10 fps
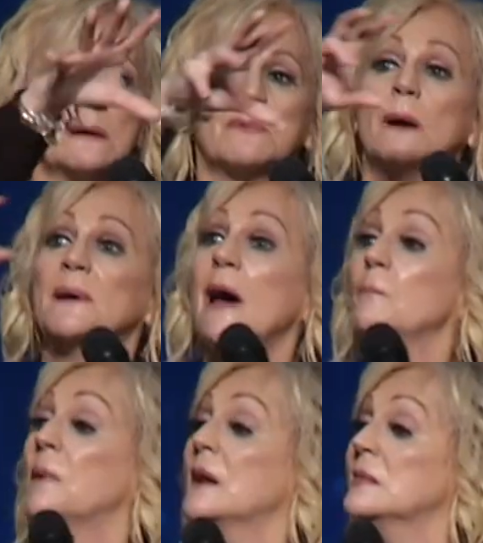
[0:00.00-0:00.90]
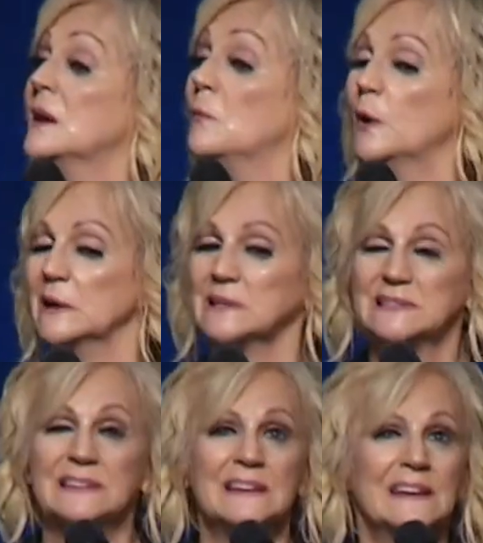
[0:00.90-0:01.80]
I'm coming out better than I
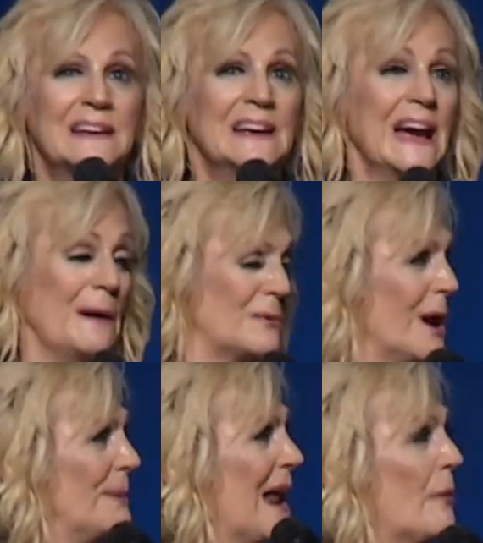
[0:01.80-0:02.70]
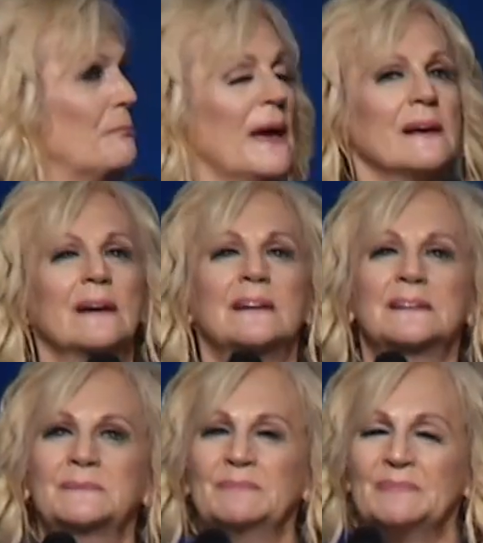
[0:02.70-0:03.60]
was. I'm coming out better.
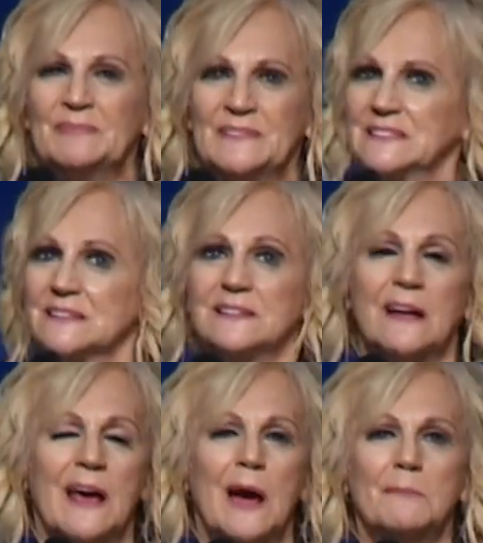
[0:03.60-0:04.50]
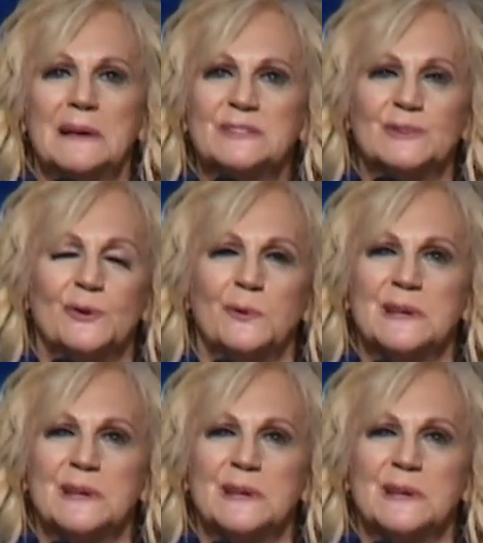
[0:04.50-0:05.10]
This is not how my story